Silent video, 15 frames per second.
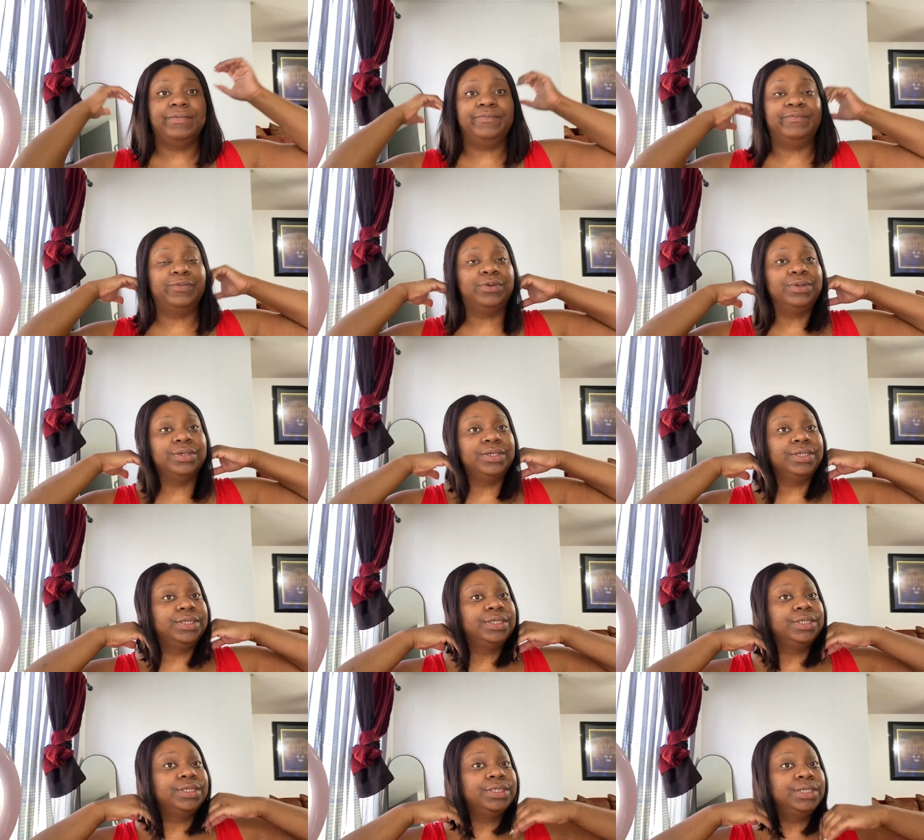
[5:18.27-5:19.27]

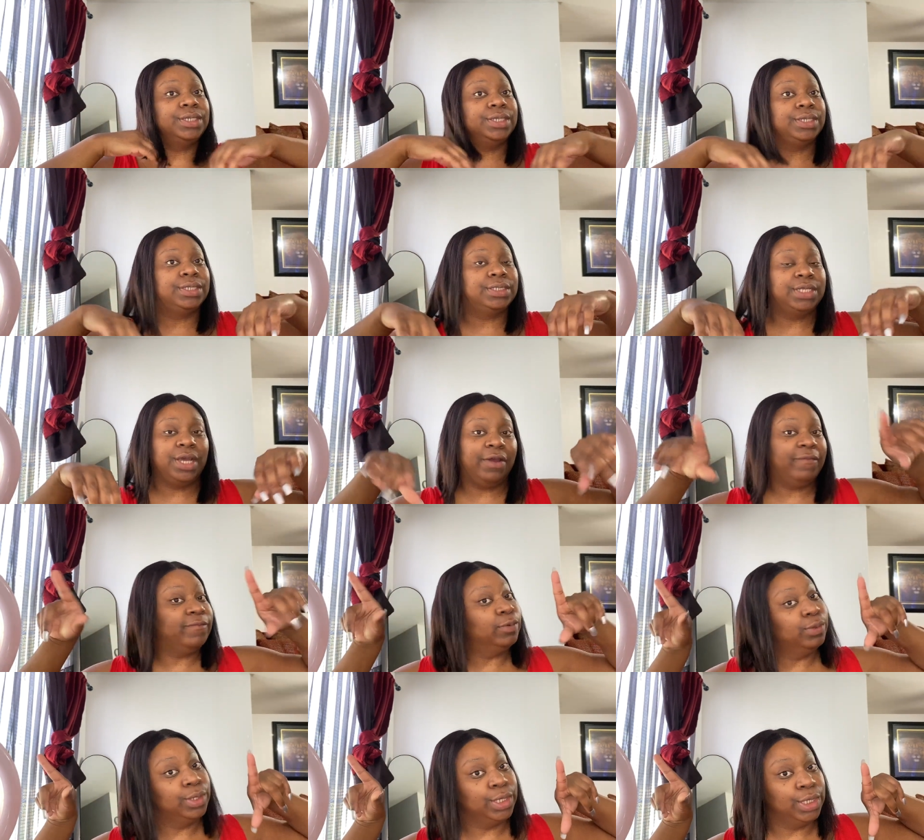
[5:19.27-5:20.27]
for the
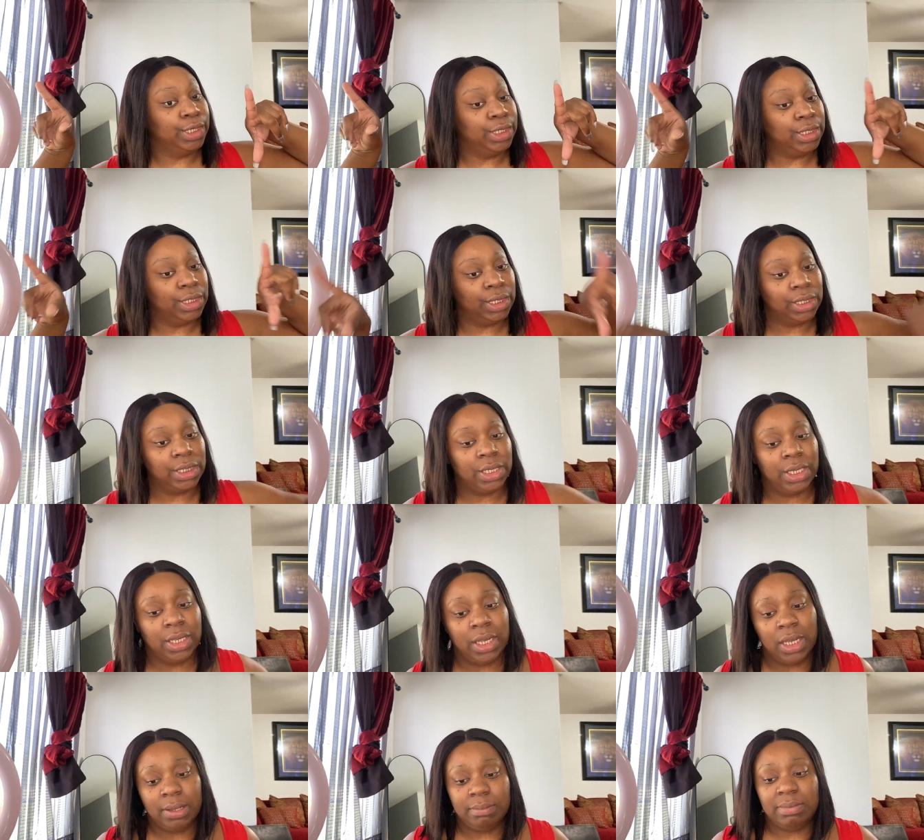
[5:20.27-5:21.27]
free.
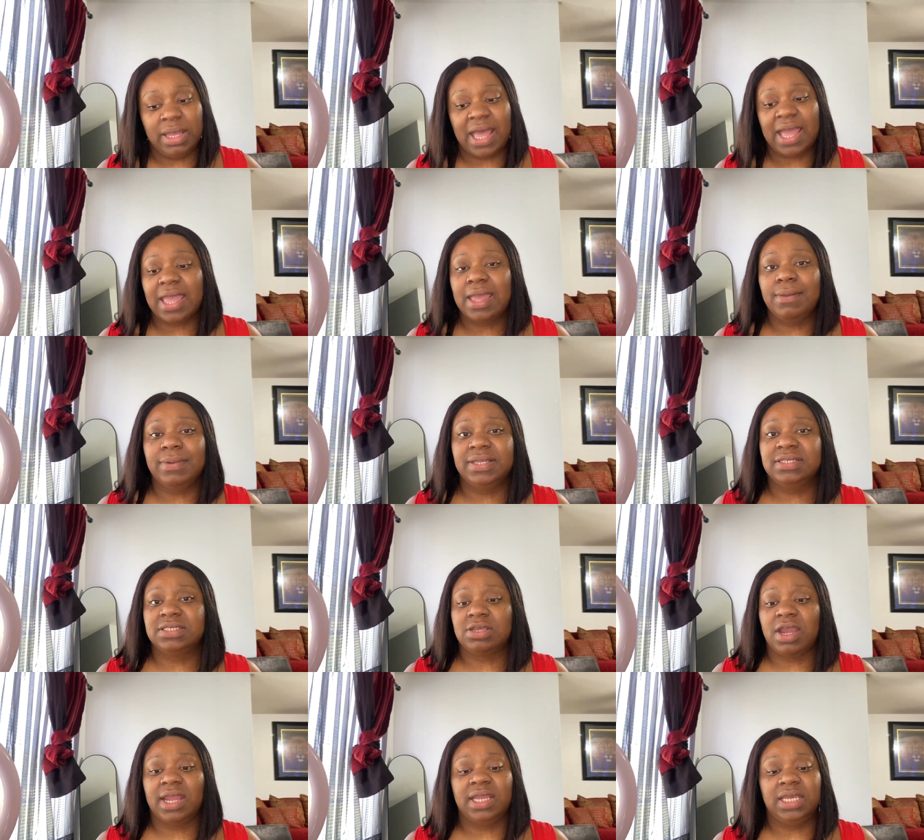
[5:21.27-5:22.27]
But I can't wait to
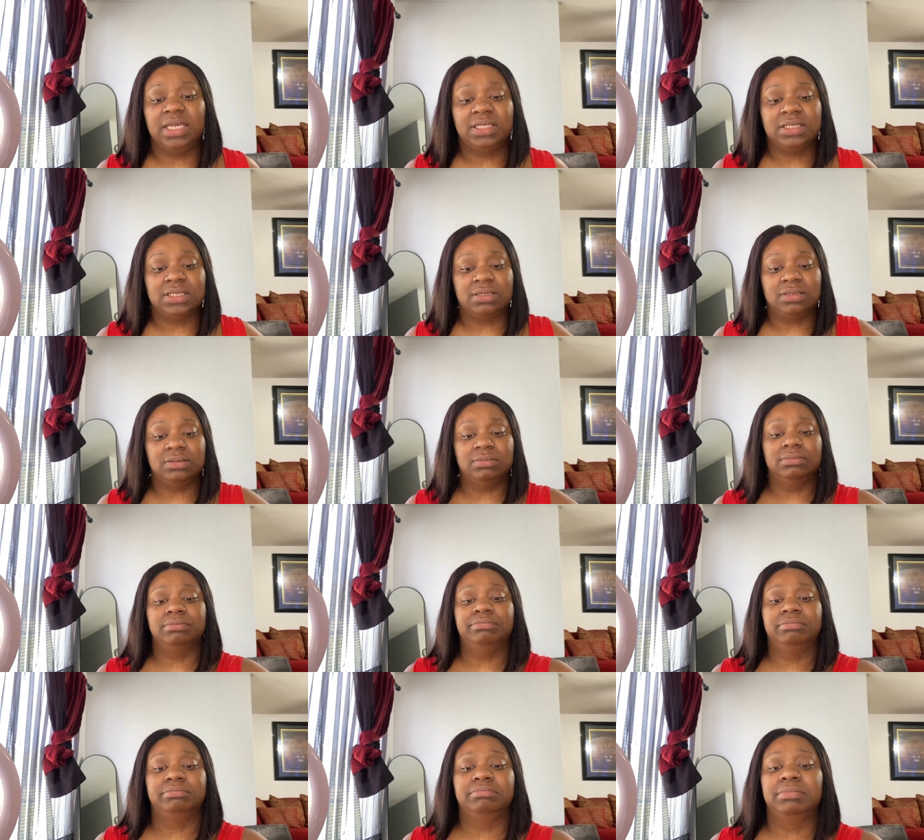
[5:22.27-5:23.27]
start getting
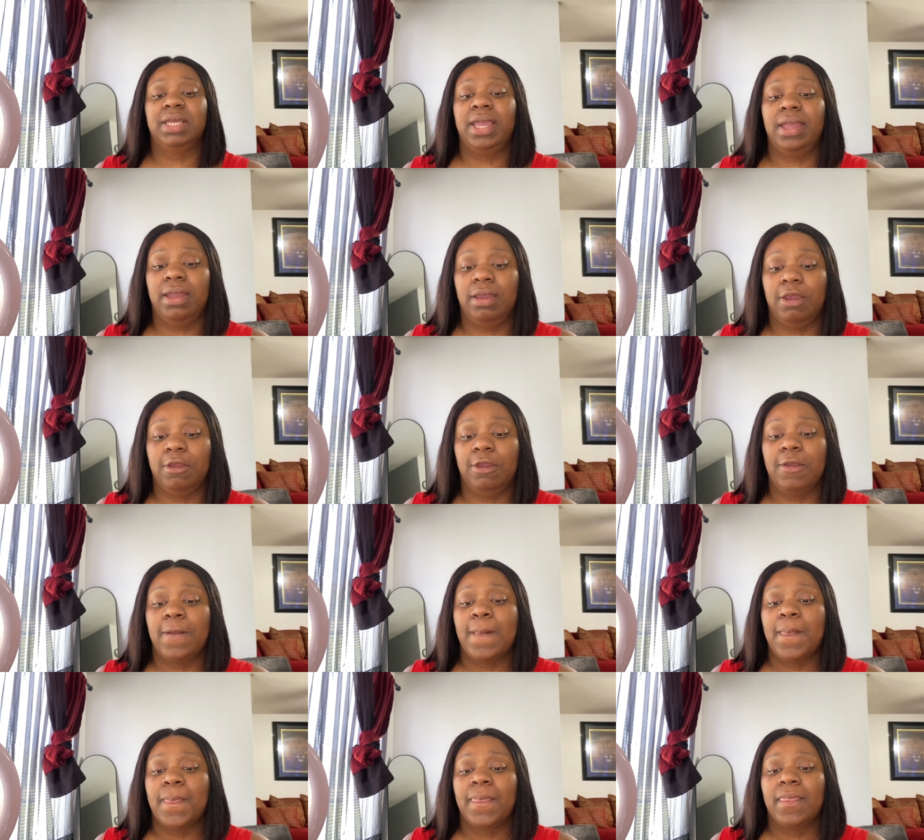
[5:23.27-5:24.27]
some hair
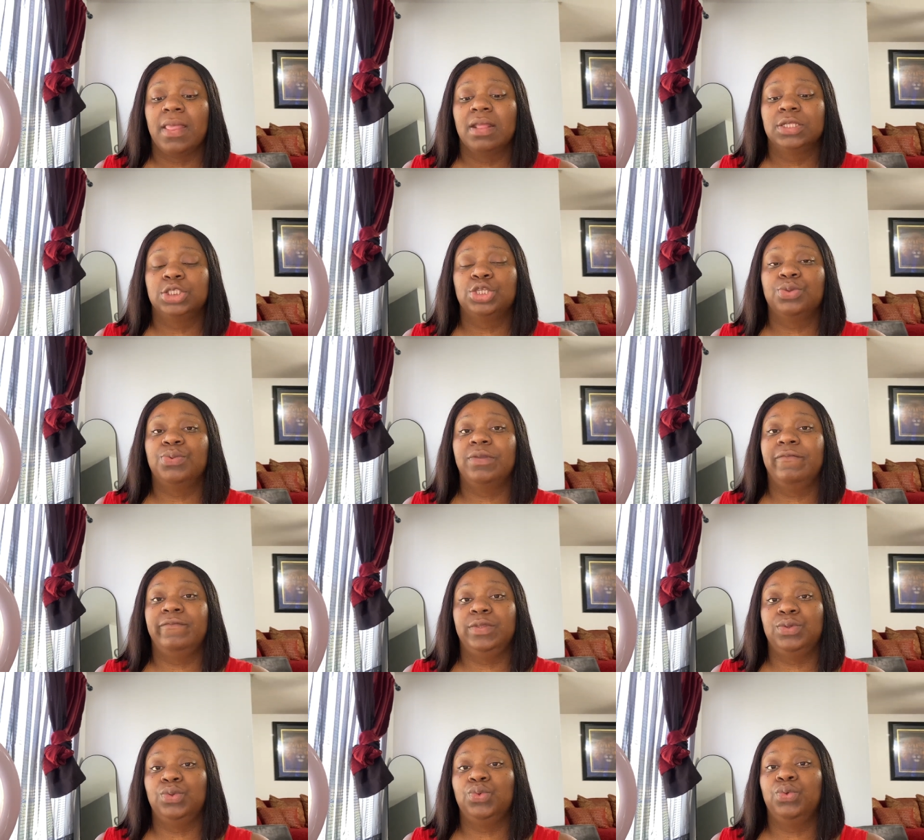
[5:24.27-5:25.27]
to
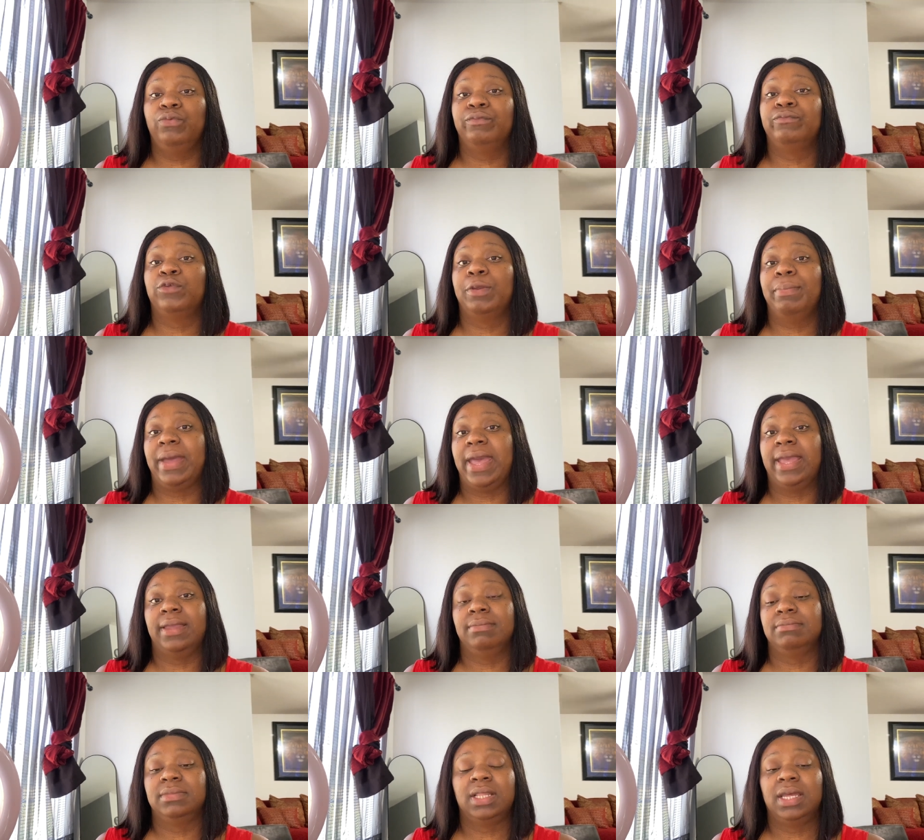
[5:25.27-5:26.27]
review for pay.
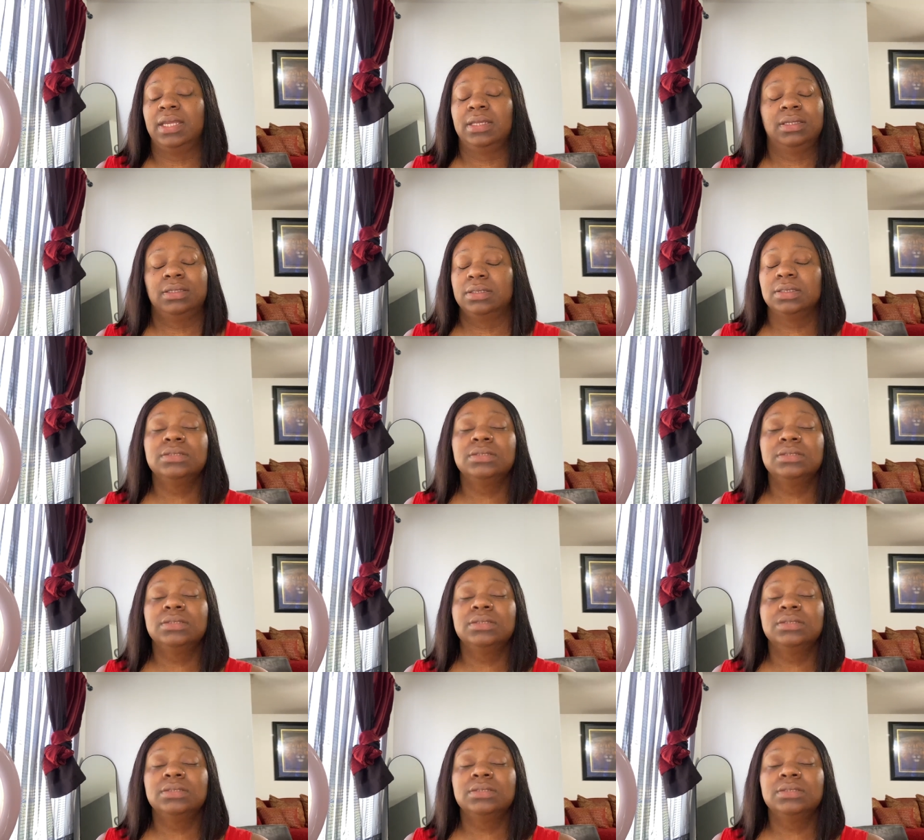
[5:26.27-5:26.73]
Like,